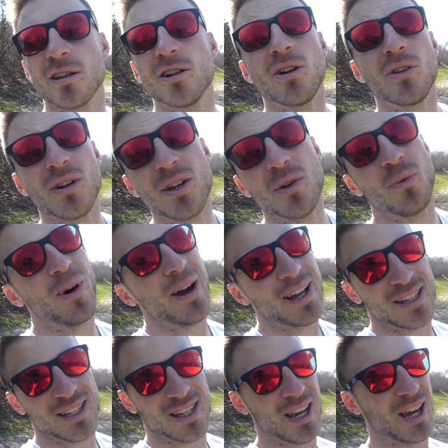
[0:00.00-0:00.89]
You don't need
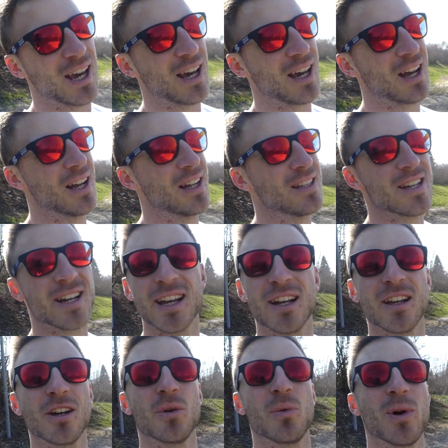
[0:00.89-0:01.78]
weights to
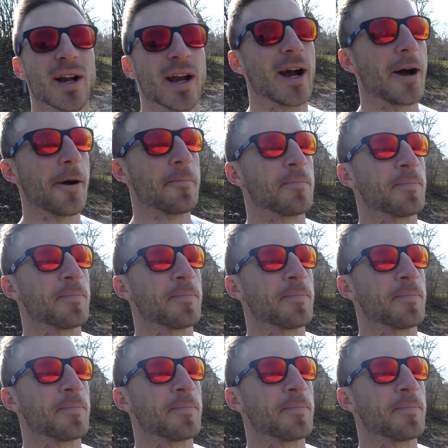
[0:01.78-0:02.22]
get a good workout.